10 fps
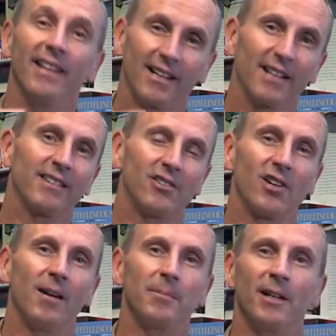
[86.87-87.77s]
and they got the
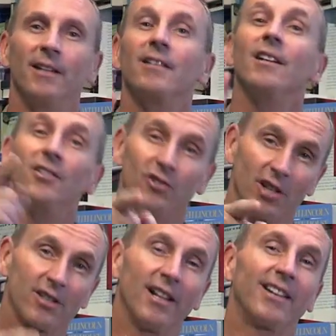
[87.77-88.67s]
job done
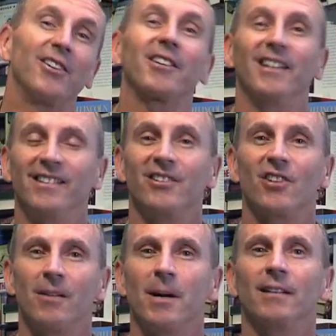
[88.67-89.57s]
just like you're getting
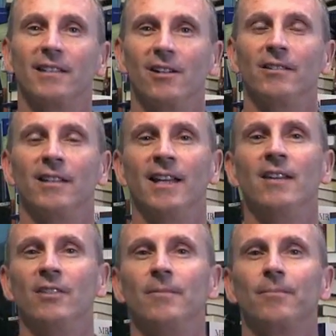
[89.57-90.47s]
the job out there in the
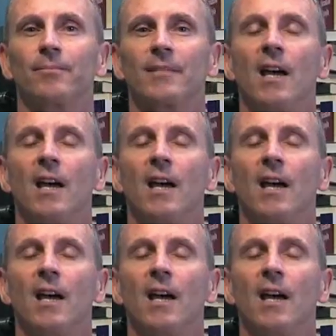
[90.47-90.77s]
Navy.